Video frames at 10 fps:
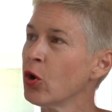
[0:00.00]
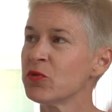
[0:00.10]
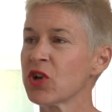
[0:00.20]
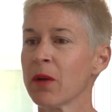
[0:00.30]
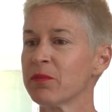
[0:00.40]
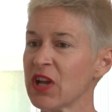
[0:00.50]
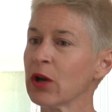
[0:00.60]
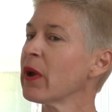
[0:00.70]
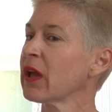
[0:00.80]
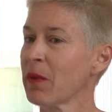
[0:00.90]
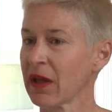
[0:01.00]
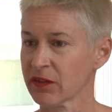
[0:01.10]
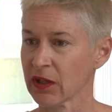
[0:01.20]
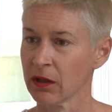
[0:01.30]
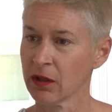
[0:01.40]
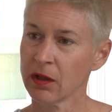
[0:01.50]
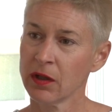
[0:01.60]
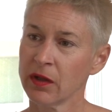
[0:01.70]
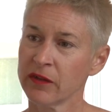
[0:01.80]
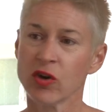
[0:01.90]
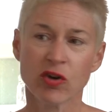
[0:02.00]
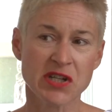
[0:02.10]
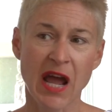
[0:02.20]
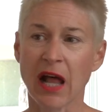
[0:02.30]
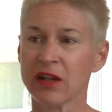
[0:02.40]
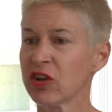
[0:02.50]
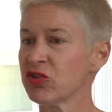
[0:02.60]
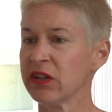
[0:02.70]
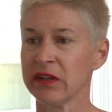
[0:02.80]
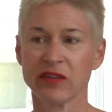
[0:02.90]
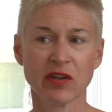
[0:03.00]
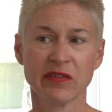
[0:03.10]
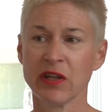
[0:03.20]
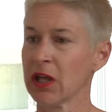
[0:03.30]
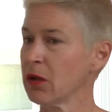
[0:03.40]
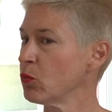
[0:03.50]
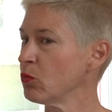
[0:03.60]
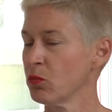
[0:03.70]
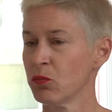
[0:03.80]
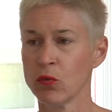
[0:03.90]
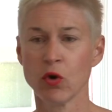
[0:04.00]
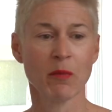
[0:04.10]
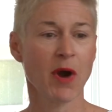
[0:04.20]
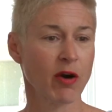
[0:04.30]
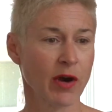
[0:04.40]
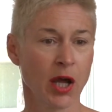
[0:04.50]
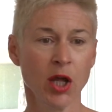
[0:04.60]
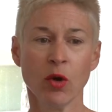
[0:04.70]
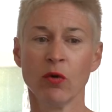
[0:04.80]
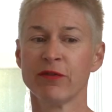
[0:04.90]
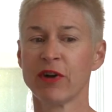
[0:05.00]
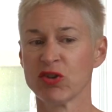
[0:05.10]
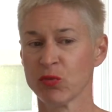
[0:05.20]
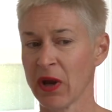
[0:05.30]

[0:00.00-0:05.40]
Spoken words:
shop takeaway capacity. So your dal, tagines, tzatziki, muhammara, fresh